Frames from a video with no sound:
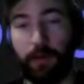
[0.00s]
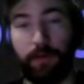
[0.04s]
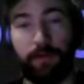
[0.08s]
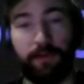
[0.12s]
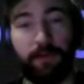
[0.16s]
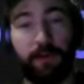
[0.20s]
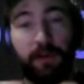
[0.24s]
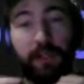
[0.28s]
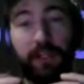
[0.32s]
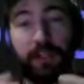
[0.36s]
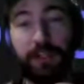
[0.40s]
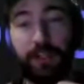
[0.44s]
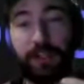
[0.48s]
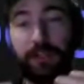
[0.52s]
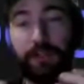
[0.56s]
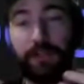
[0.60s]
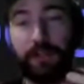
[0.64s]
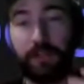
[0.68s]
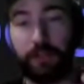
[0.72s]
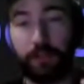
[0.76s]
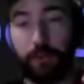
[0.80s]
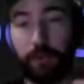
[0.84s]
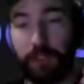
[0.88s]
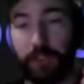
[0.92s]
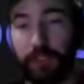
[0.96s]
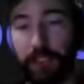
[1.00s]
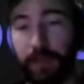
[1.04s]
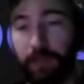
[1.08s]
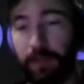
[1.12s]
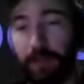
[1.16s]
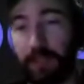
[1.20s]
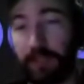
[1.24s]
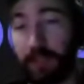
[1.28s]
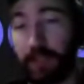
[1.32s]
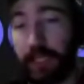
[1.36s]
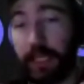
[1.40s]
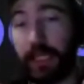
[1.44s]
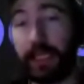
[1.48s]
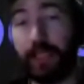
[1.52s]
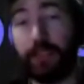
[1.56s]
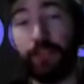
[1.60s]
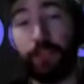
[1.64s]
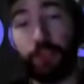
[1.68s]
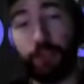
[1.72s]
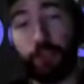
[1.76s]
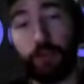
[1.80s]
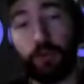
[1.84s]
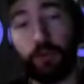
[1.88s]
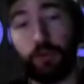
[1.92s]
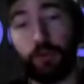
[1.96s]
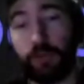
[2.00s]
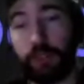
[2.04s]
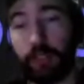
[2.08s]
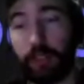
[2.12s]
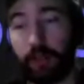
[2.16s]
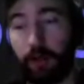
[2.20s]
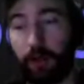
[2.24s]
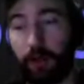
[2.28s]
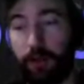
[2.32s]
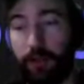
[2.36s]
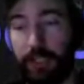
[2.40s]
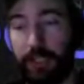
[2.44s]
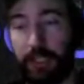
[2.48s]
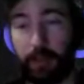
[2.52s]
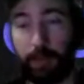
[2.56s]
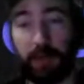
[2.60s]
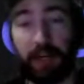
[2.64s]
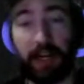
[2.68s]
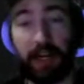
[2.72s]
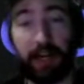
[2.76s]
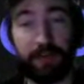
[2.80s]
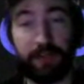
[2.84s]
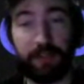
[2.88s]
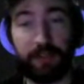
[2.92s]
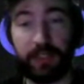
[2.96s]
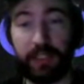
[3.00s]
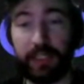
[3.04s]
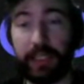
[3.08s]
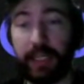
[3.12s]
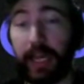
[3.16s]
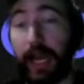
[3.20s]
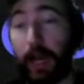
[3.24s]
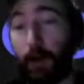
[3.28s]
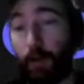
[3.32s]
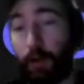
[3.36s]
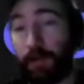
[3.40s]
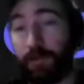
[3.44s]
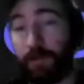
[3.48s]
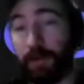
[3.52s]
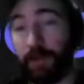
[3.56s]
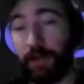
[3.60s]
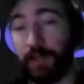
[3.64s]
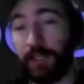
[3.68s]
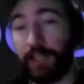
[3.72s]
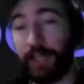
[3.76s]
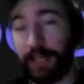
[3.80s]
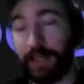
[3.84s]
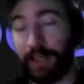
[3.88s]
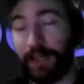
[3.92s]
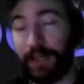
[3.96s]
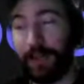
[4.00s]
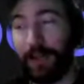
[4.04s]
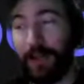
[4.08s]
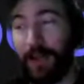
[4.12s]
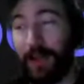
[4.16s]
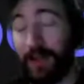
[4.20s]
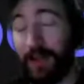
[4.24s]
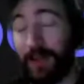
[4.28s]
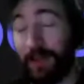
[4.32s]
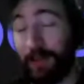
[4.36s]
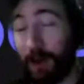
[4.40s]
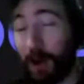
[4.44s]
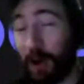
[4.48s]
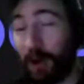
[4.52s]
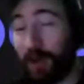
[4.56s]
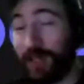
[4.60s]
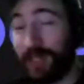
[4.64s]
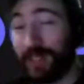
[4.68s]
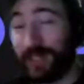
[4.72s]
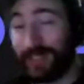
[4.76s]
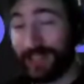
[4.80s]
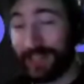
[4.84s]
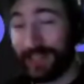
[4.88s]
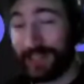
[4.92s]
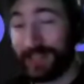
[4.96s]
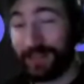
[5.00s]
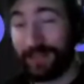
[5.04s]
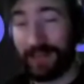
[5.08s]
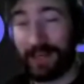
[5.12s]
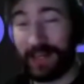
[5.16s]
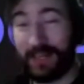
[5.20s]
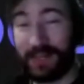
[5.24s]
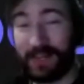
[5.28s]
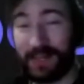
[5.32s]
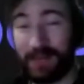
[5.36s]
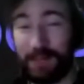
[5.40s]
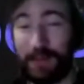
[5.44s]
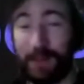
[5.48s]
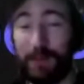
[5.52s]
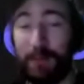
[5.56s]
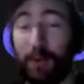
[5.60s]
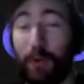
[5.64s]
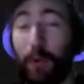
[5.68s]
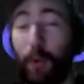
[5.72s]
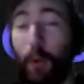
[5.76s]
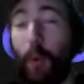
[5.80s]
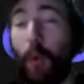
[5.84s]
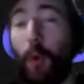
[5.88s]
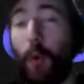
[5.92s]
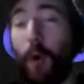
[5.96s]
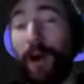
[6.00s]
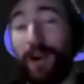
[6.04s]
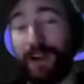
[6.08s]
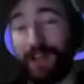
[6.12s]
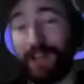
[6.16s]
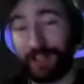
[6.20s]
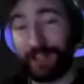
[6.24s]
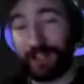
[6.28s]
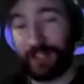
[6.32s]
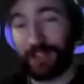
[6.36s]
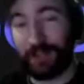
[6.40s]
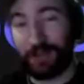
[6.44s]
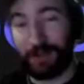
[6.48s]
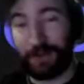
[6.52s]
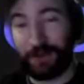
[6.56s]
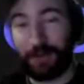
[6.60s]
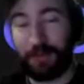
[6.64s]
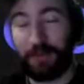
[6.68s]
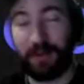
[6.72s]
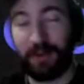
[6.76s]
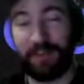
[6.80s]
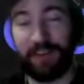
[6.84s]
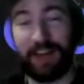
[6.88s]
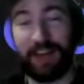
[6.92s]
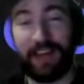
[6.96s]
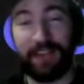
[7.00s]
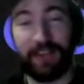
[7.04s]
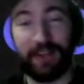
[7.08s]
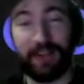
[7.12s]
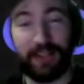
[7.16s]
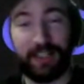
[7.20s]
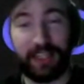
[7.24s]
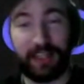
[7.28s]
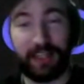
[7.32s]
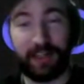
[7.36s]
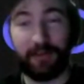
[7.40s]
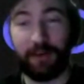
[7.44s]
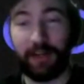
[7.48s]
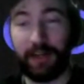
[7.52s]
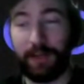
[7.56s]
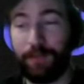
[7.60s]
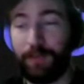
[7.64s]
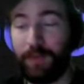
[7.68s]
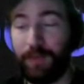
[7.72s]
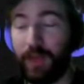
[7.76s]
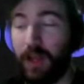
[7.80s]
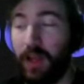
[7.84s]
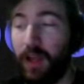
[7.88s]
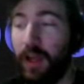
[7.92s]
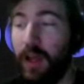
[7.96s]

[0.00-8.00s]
For each individual DePIN, they choose their own data privacy. However, again, the model incentivizes people wanting to provide their data, right?